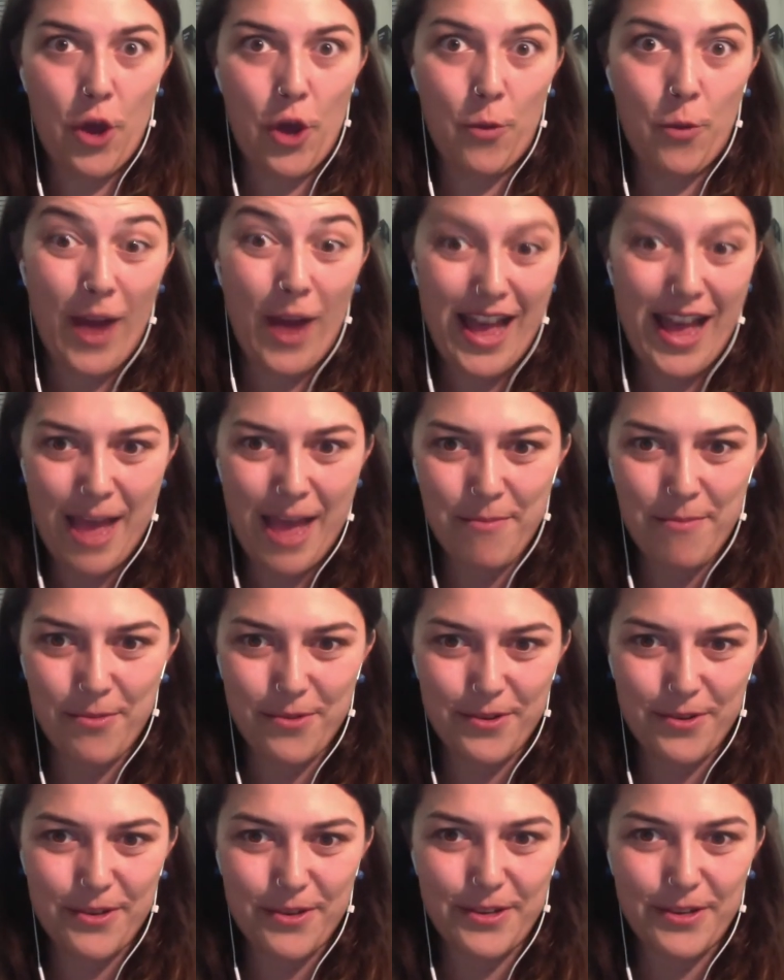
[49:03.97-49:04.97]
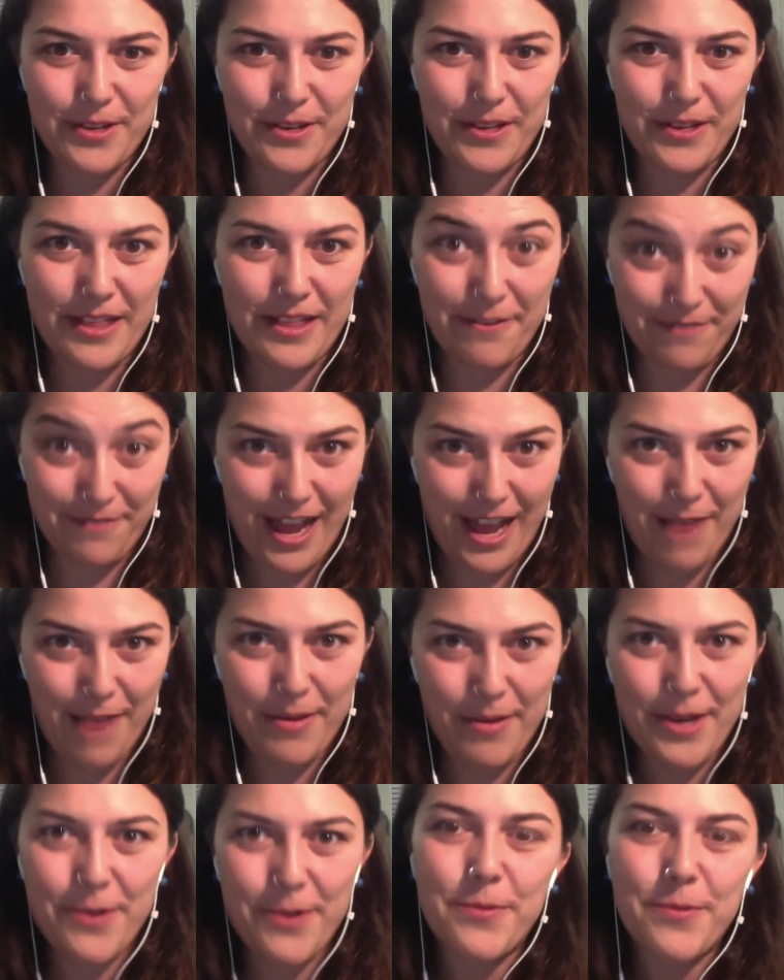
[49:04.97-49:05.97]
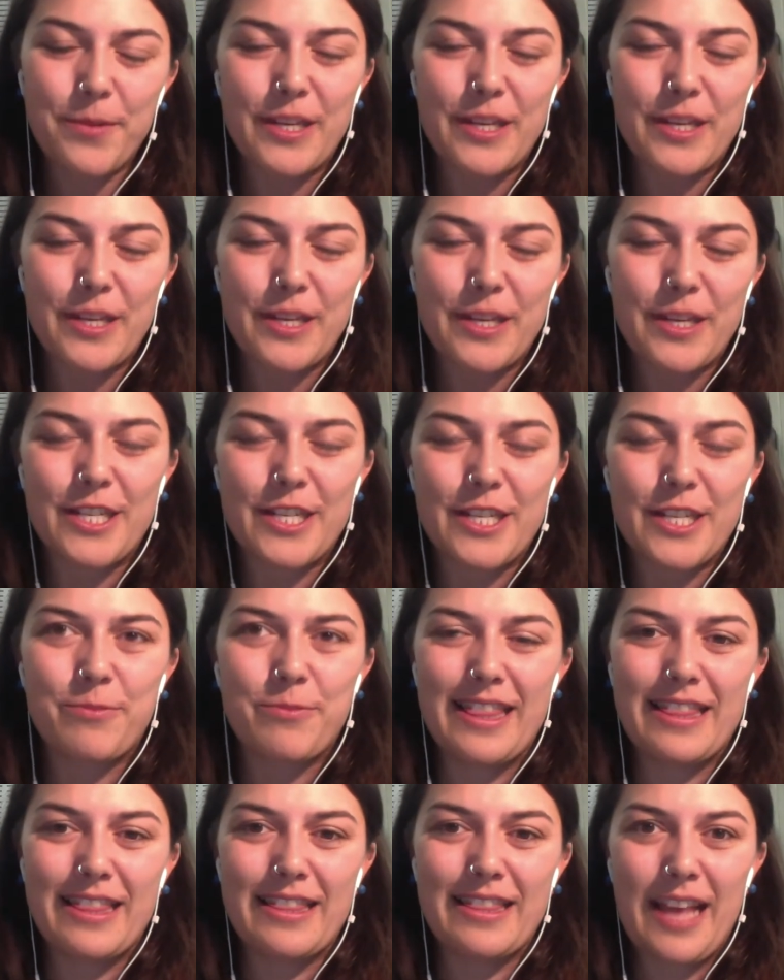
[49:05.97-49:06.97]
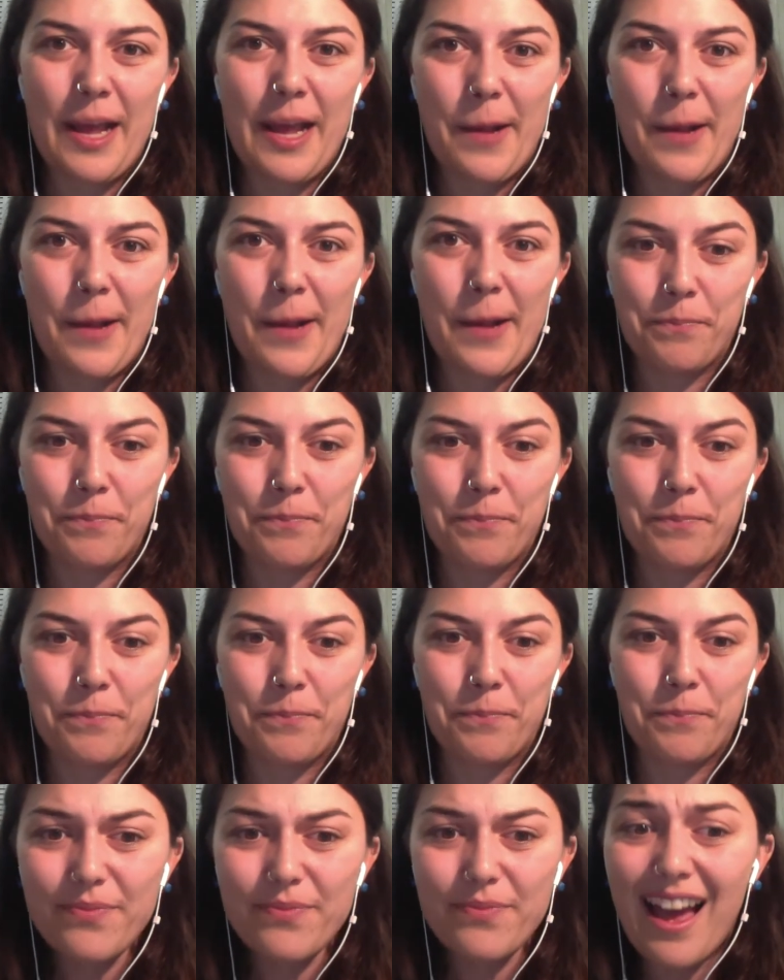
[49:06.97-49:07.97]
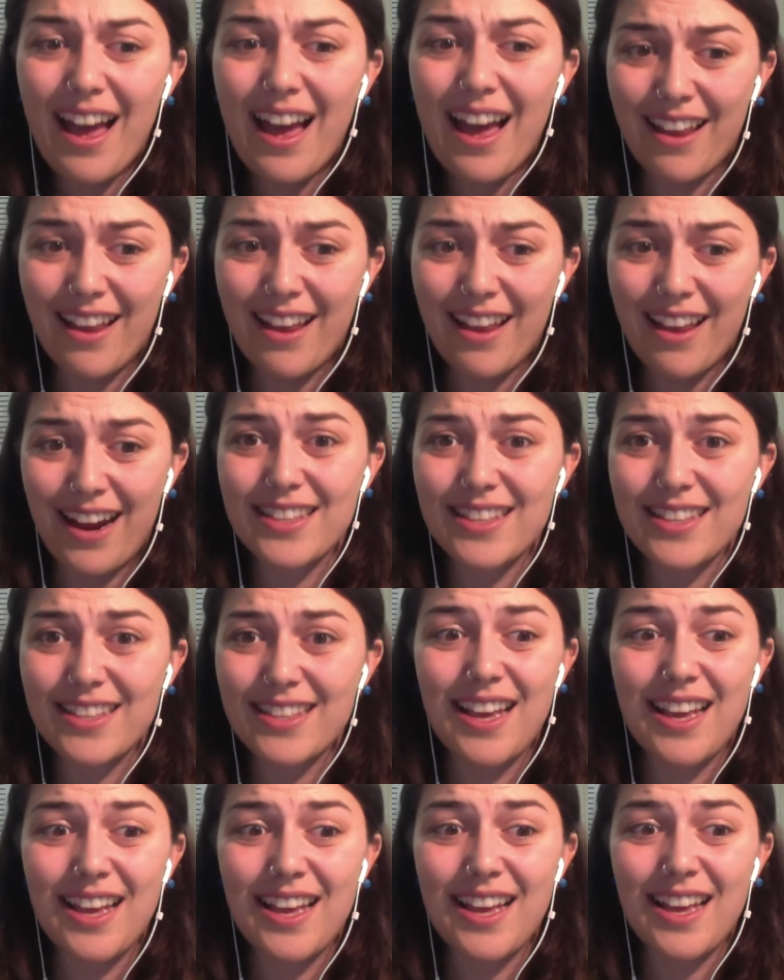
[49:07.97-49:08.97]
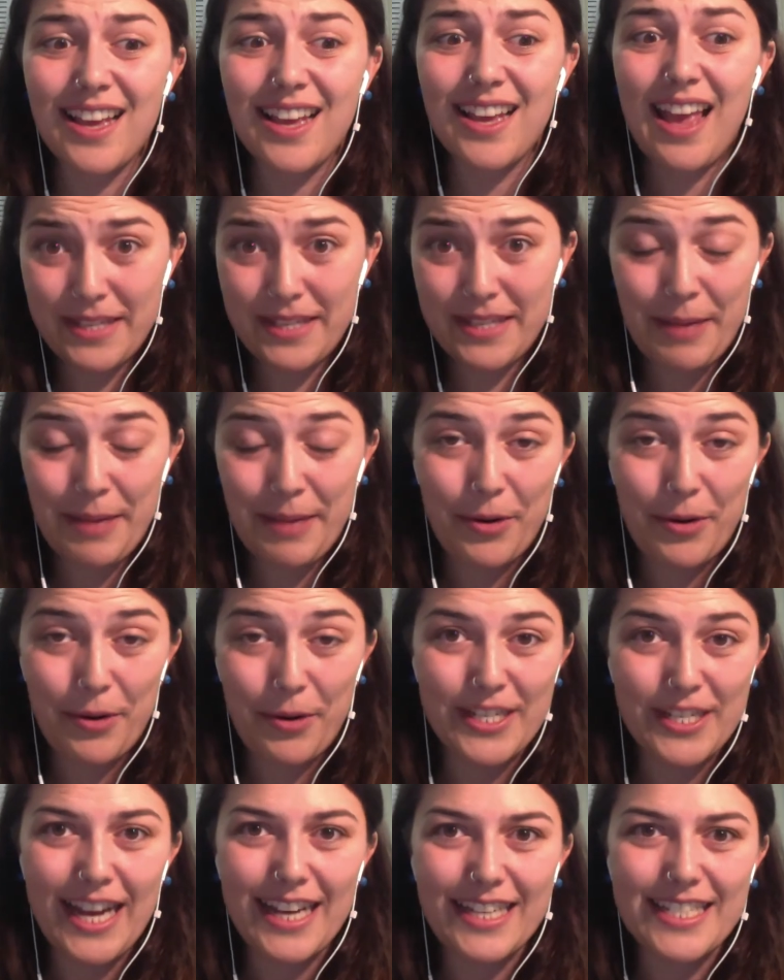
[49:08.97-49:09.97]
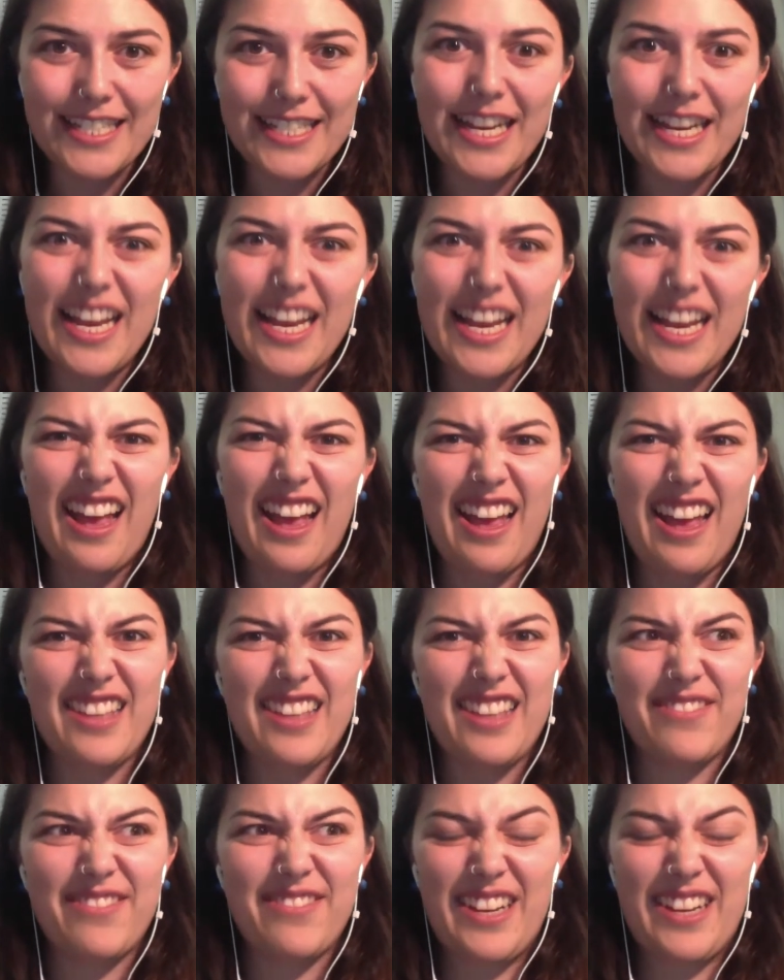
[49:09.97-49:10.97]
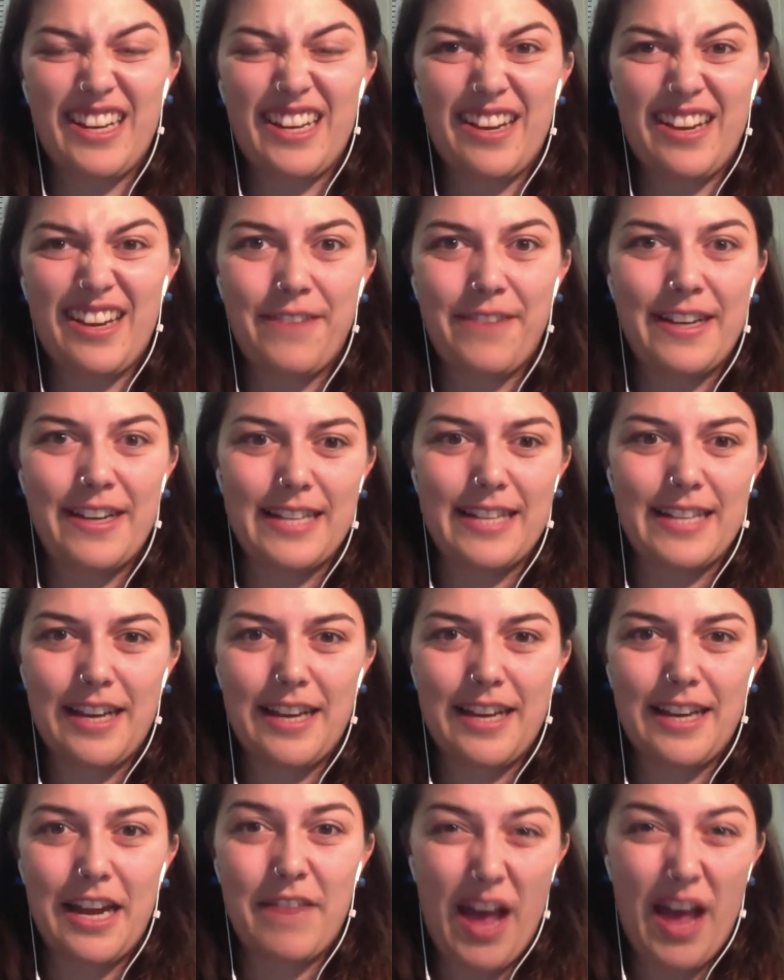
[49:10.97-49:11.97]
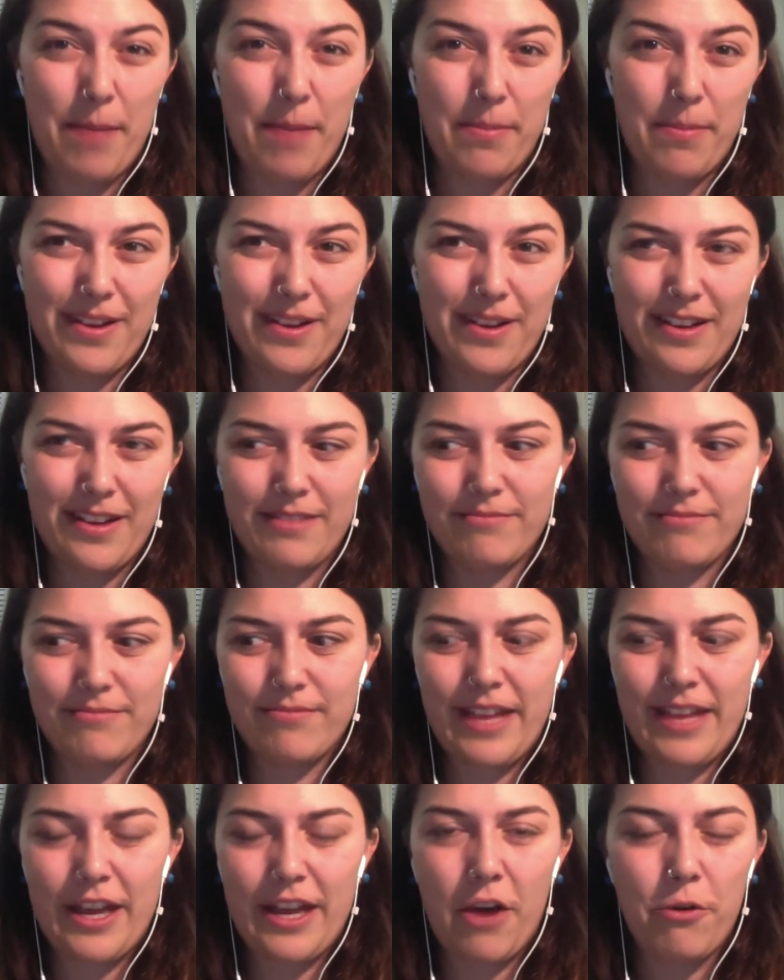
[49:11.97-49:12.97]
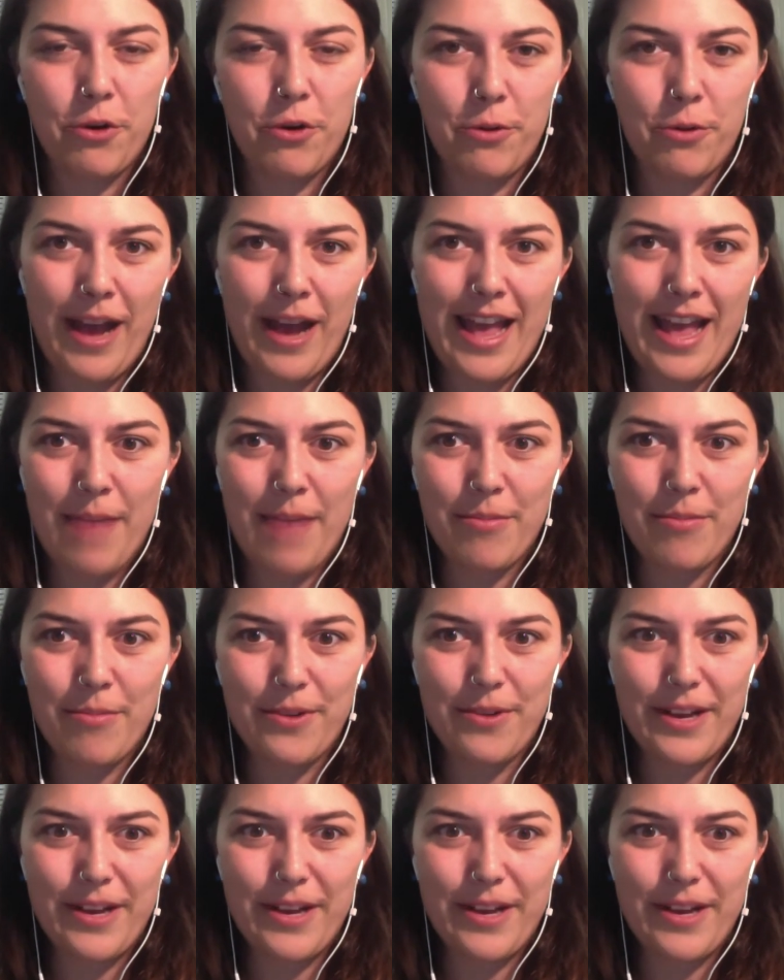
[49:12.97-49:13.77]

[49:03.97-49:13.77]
YA book, The Flywheel, which won Hardy Grant's Ampersand project, and it's a really fantastic kind of older YA book